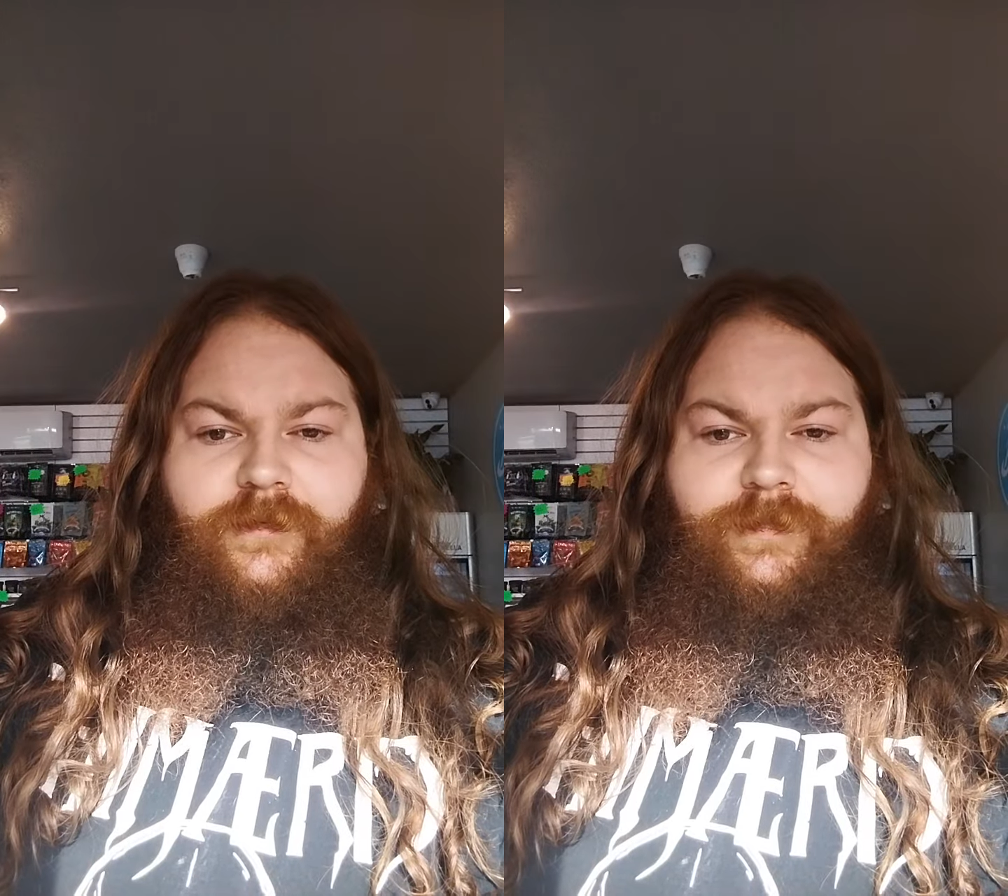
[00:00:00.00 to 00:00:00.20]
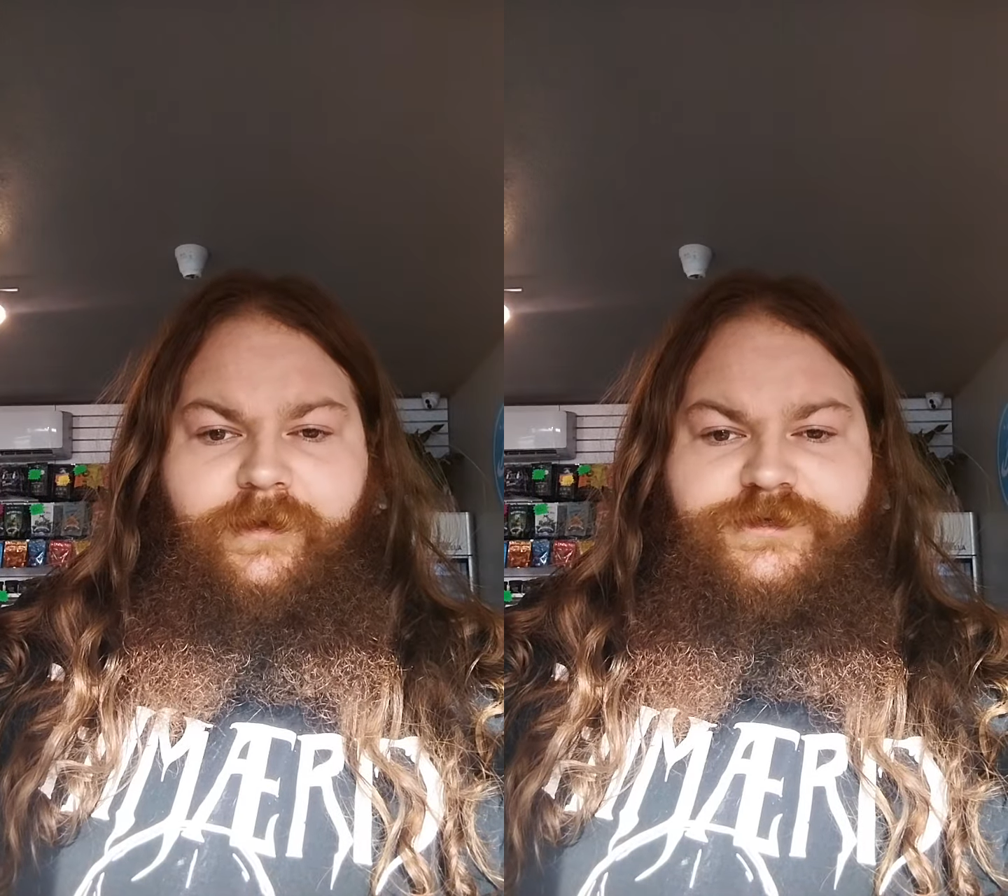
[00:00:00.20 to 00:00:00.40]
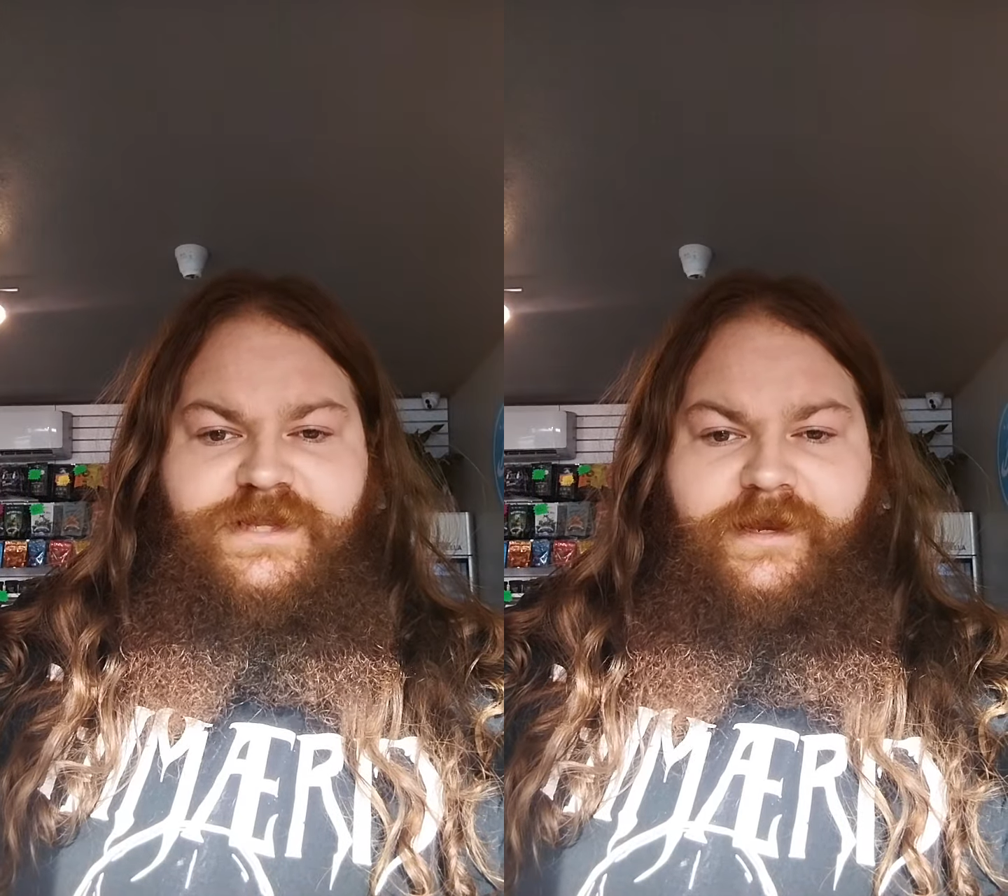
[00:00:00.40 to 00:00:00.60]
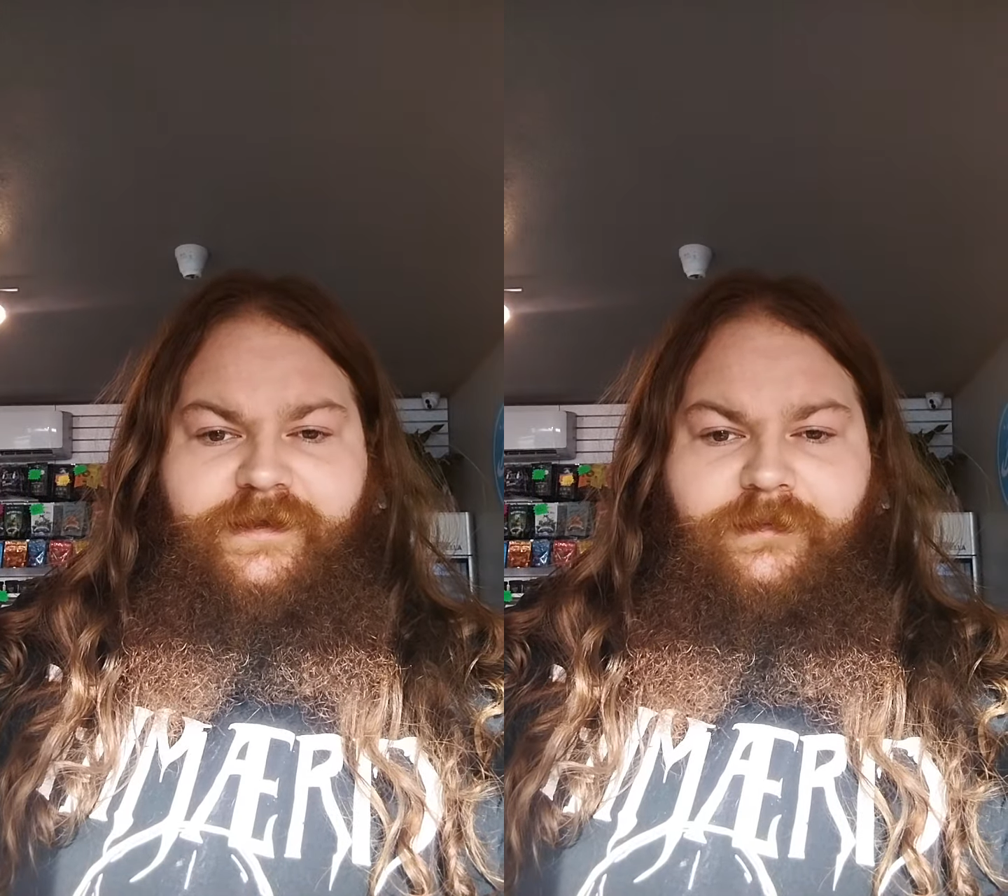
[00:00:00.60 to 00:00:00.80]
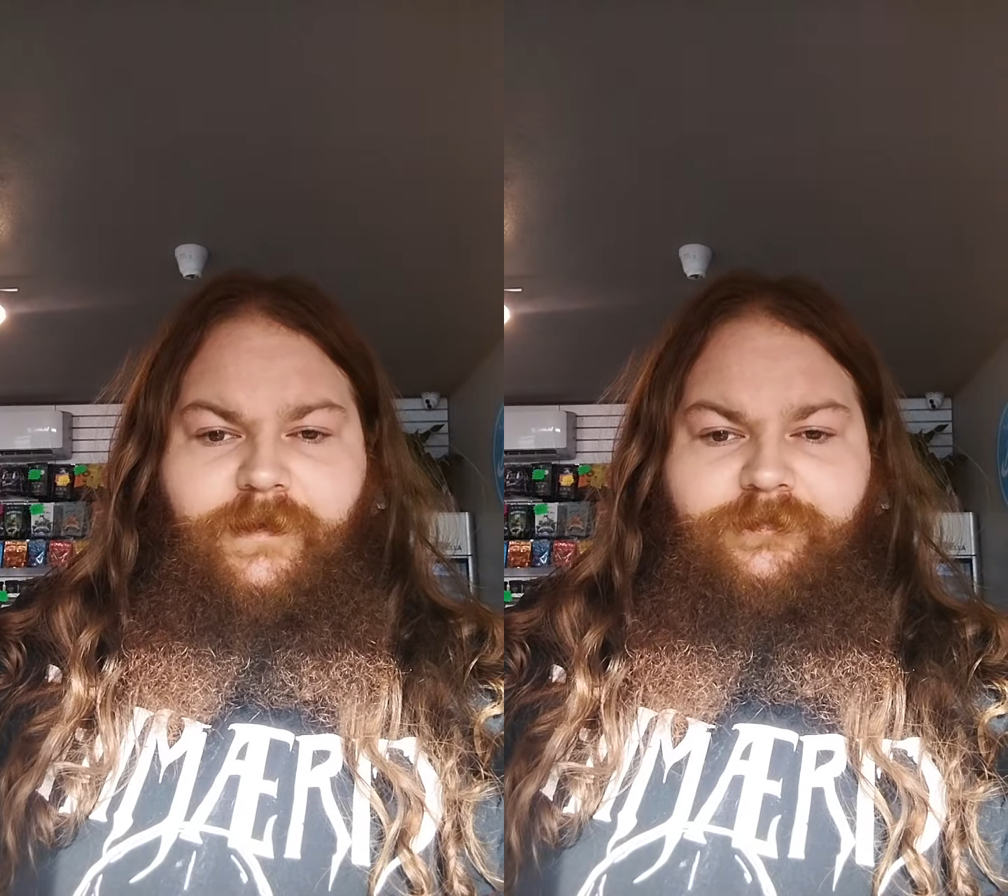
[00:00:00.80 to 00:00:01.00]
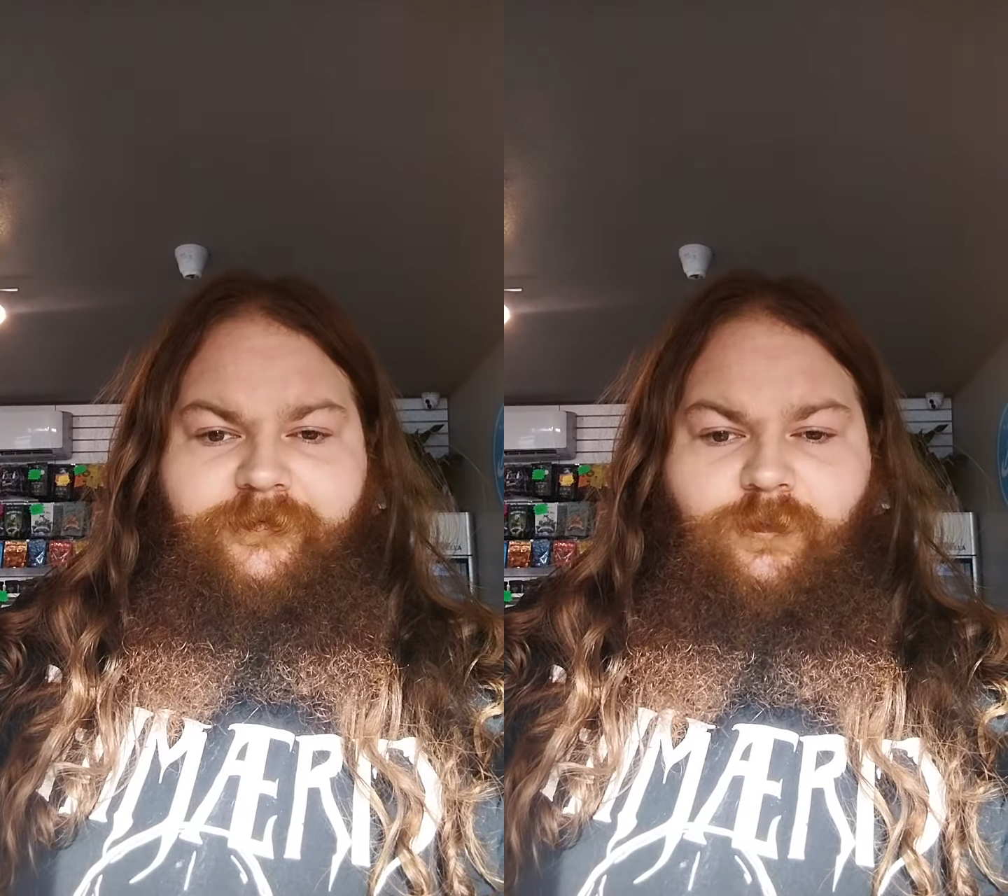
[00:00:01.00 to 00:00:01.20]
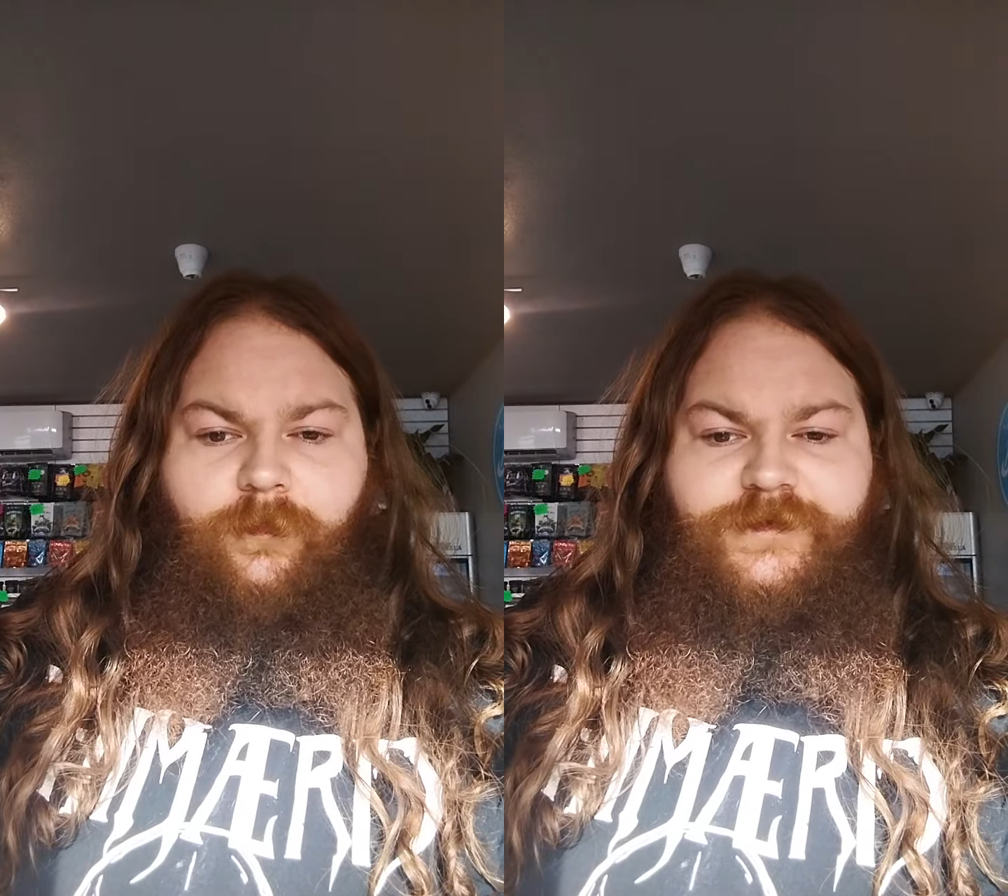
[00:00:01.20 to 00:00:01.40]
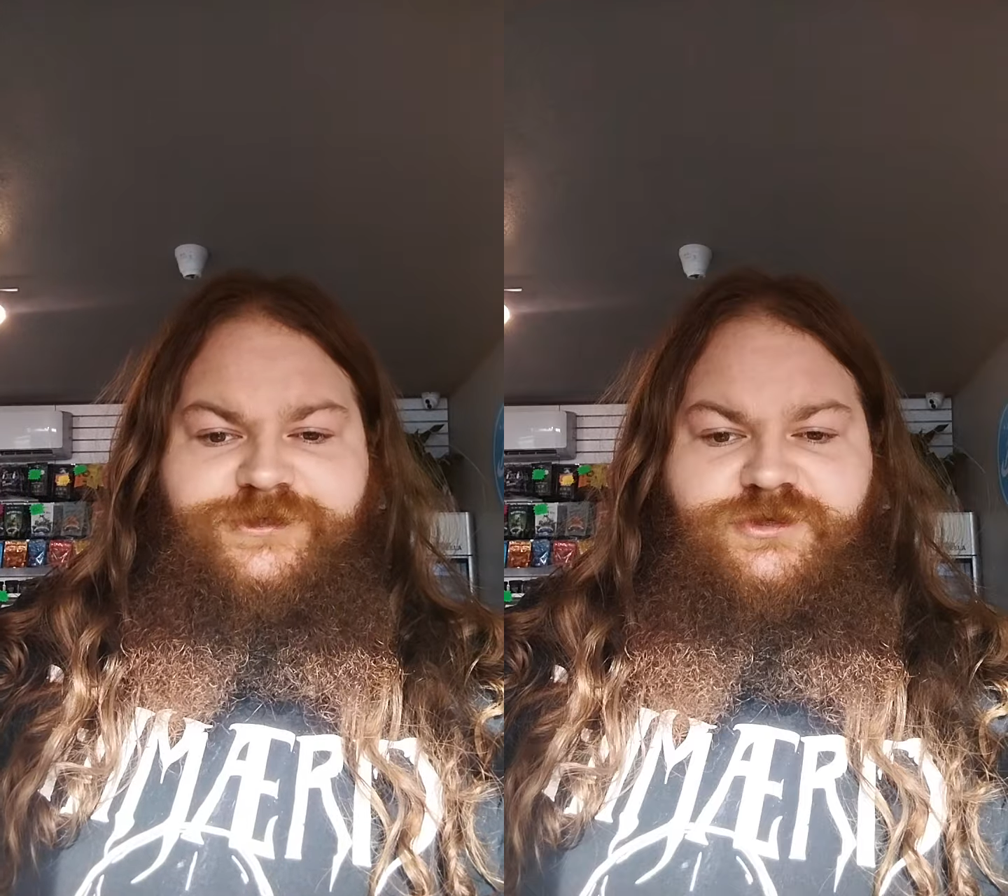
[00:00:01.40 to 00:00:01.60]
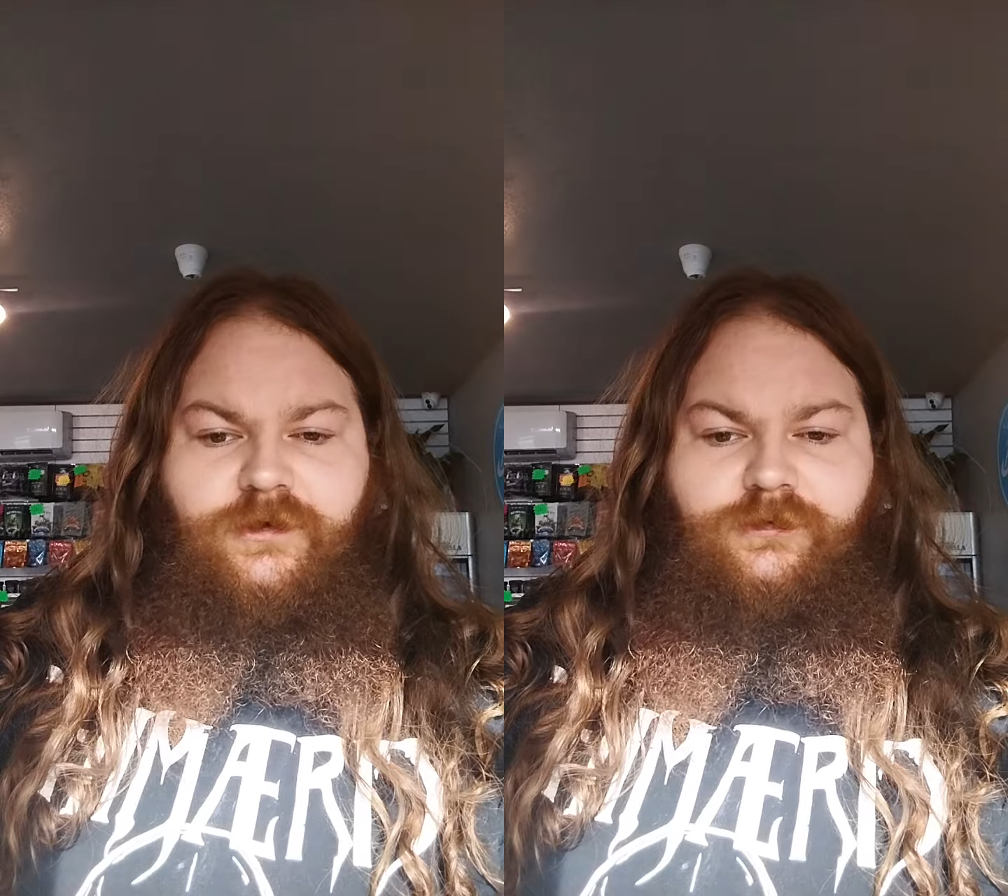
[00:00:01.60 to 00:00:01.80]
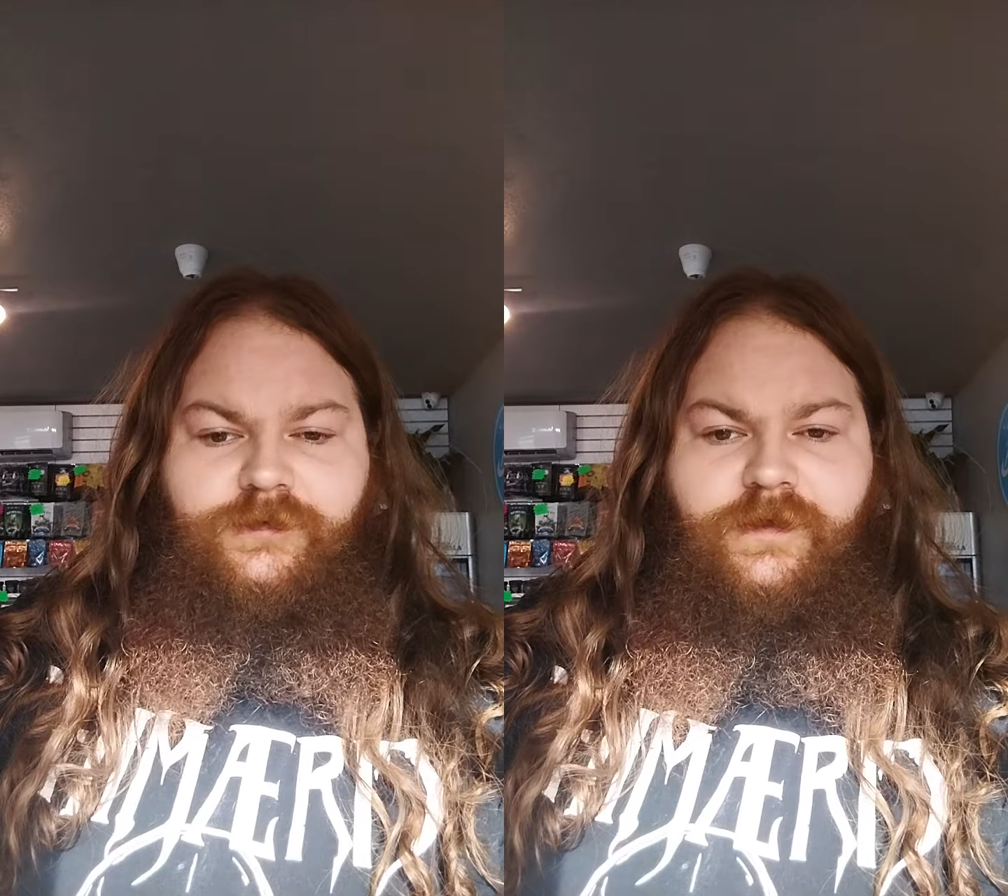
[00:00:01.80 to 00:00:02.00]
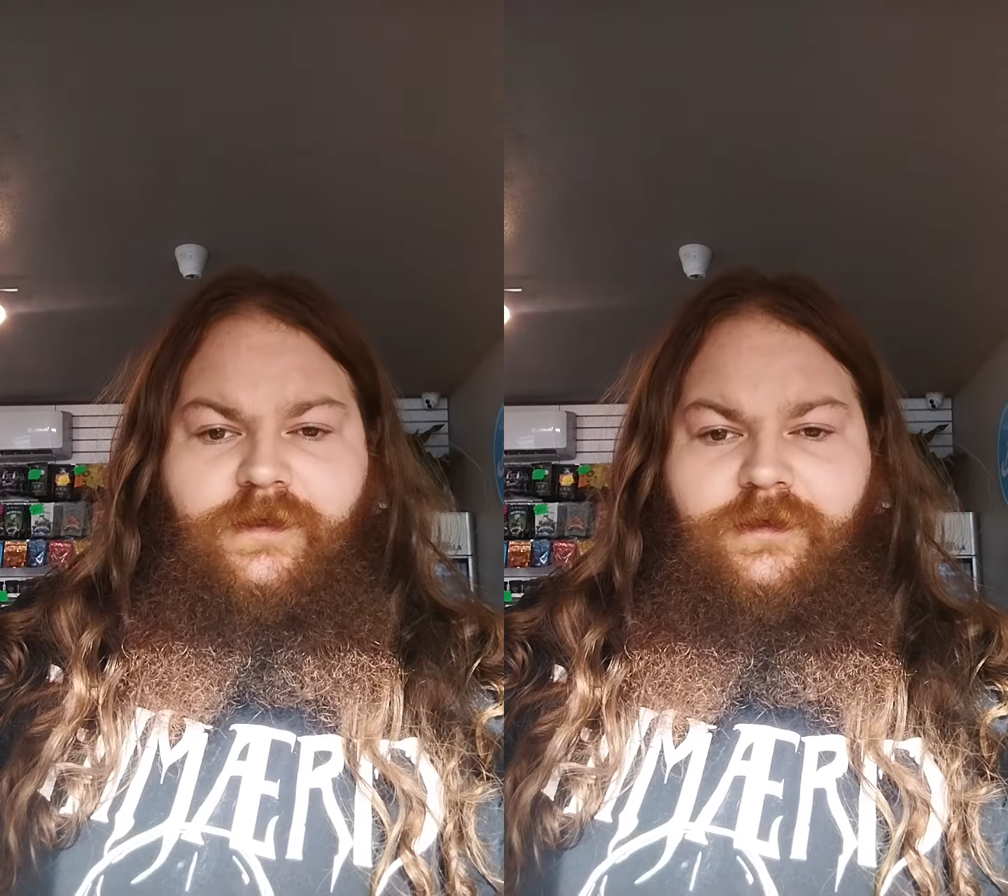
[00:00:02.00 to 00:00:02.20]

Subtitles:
Peter's academic performance struggled.